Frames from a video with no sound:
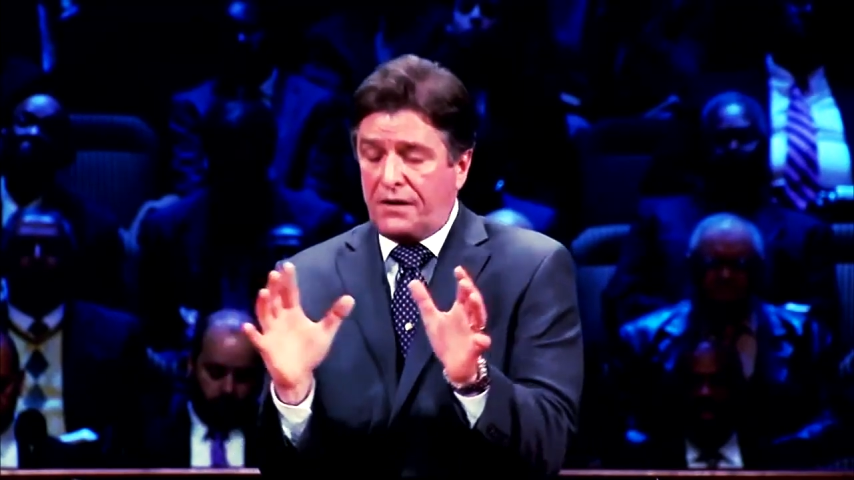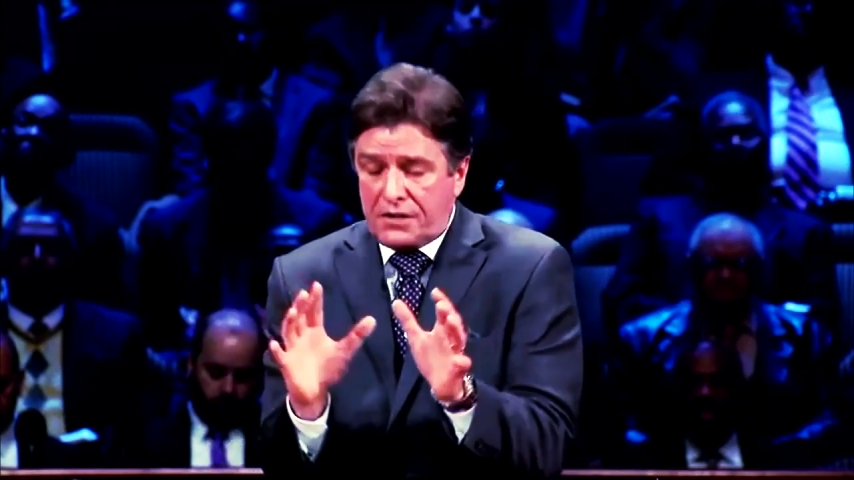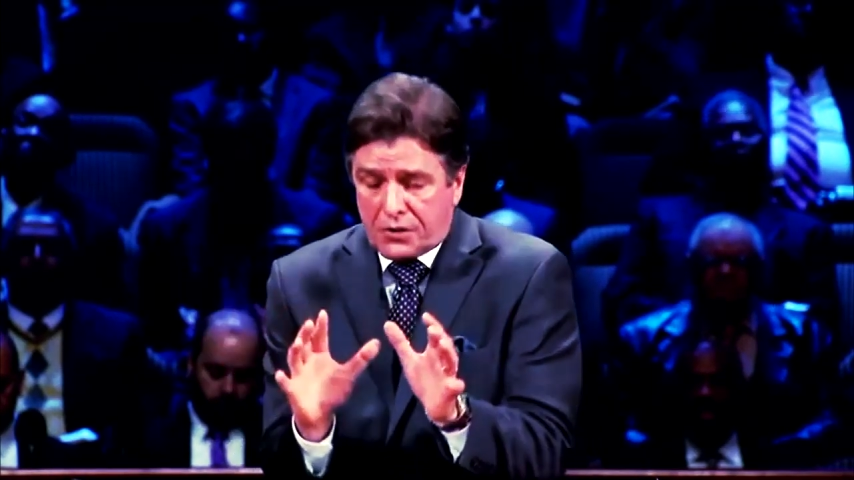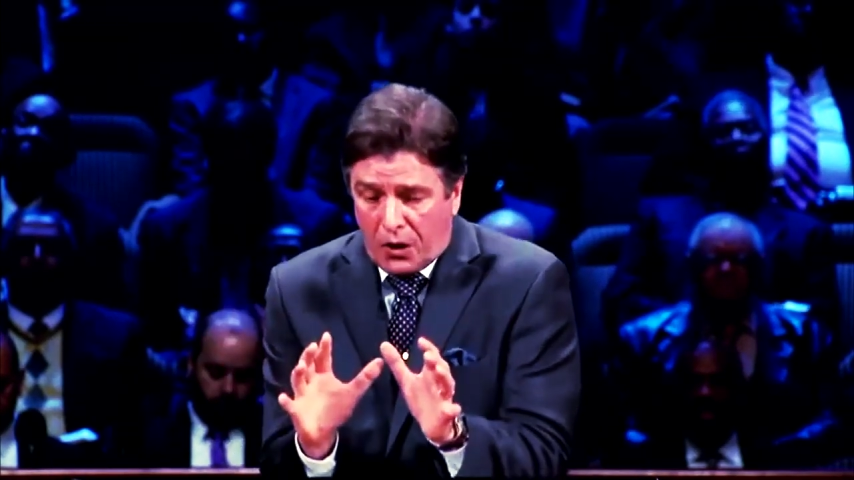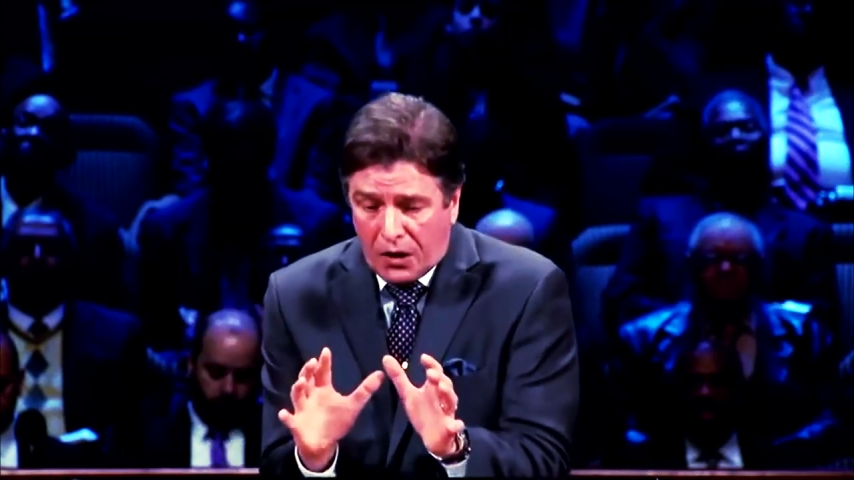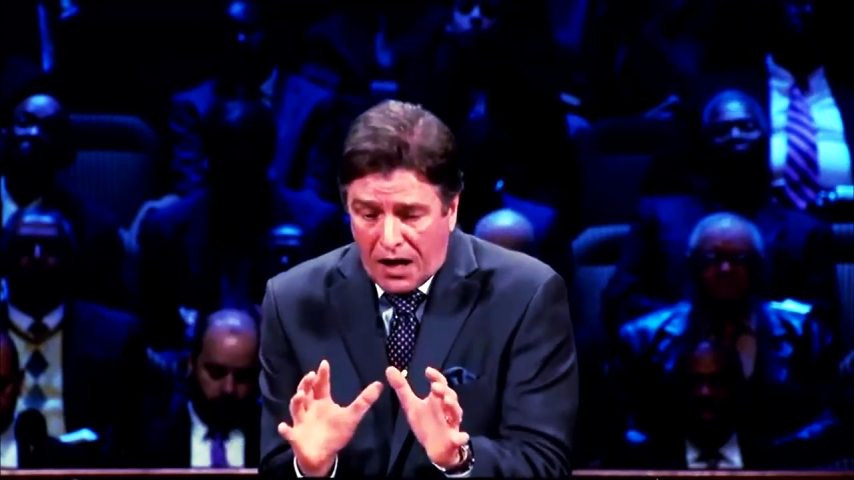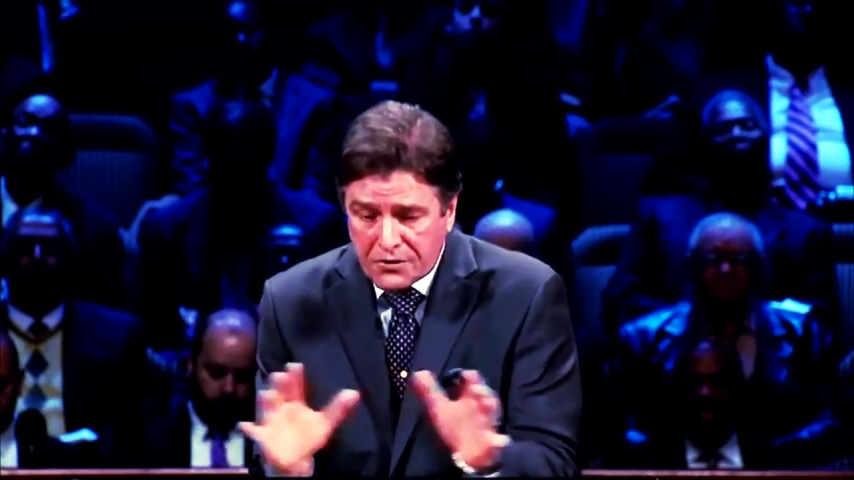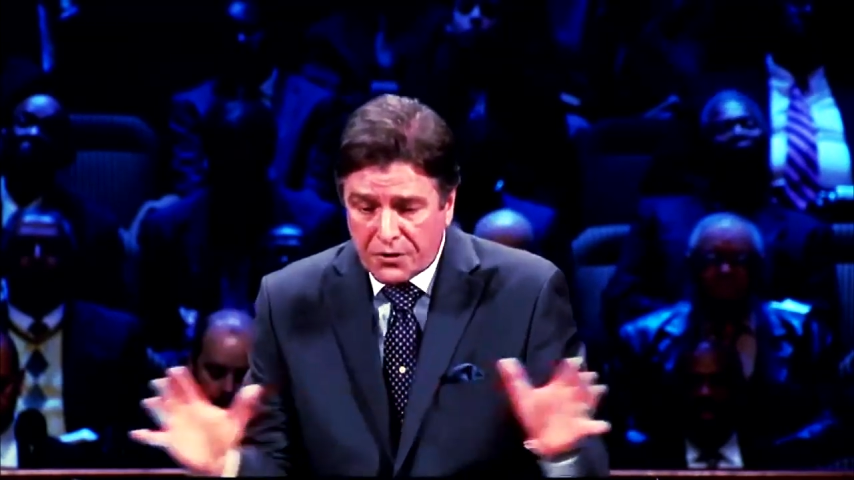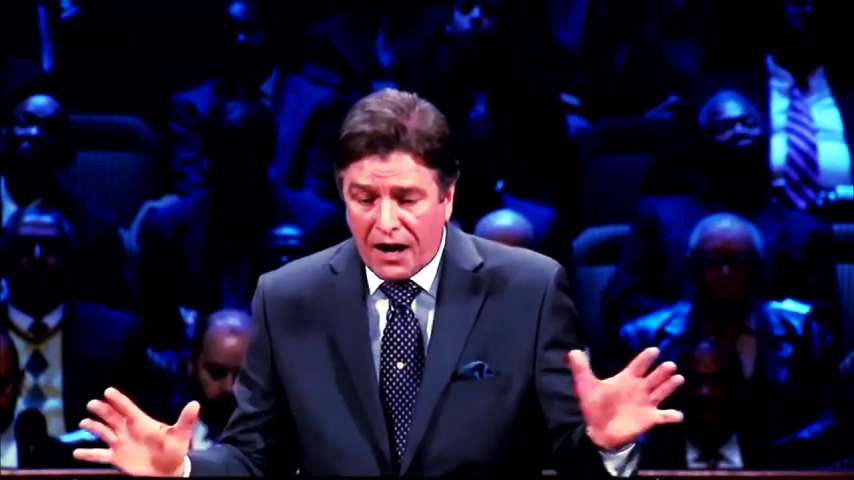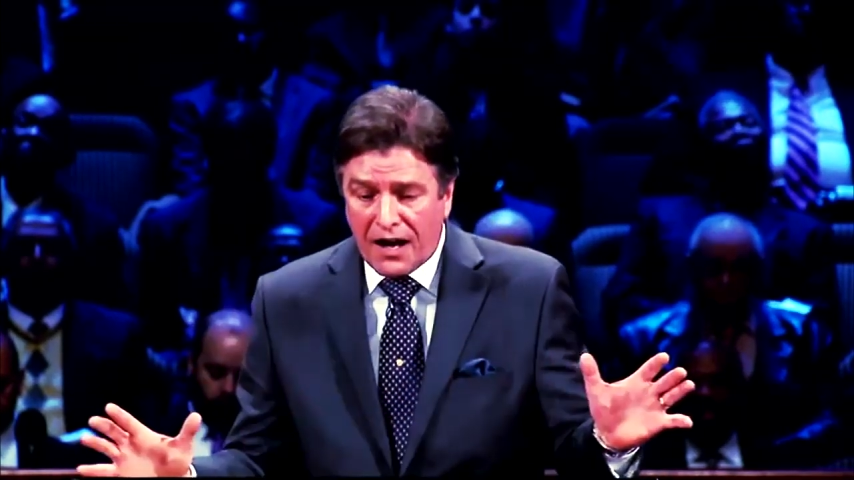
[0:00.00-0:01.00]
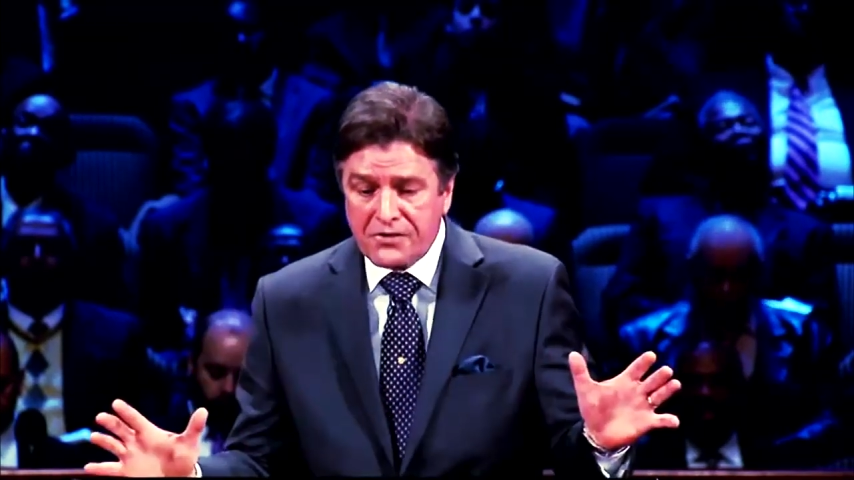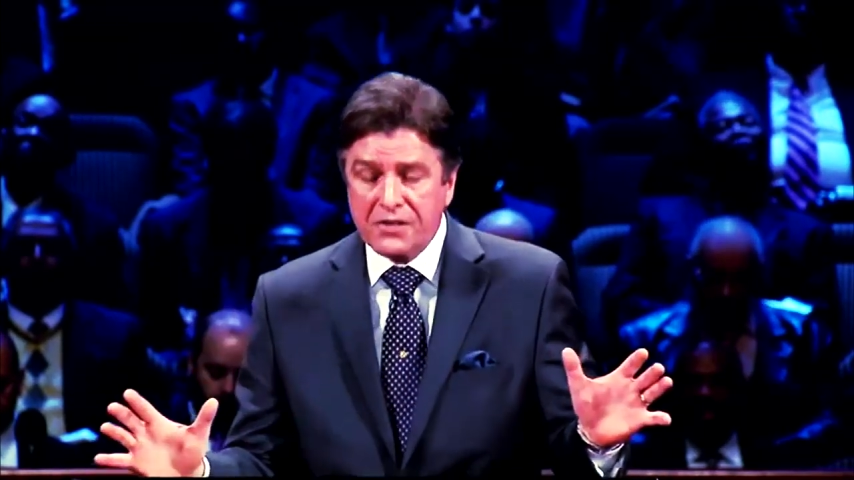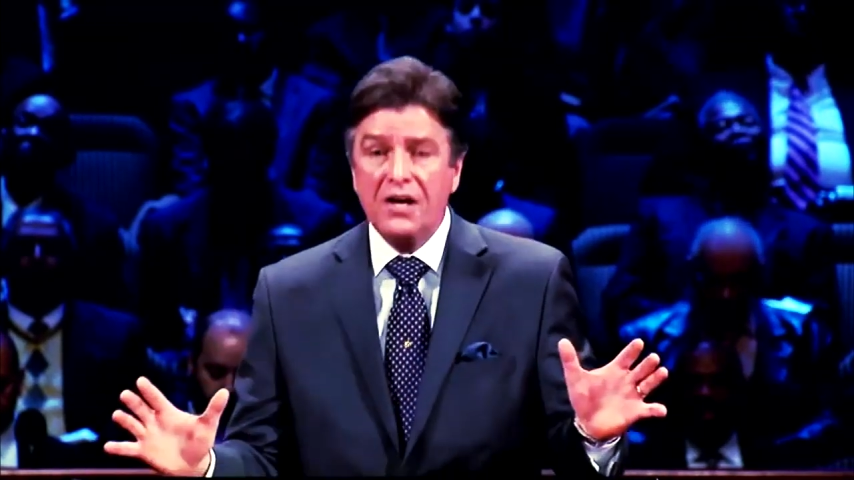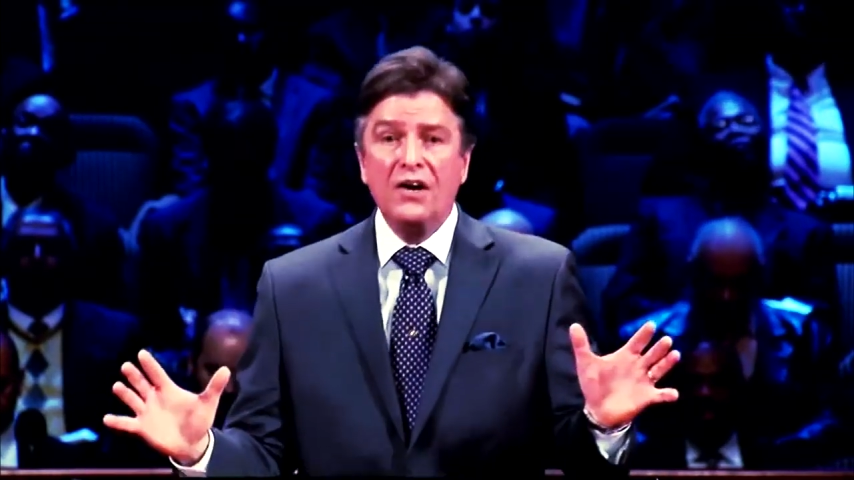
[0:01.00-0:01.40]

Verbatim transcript: and his whole entourage,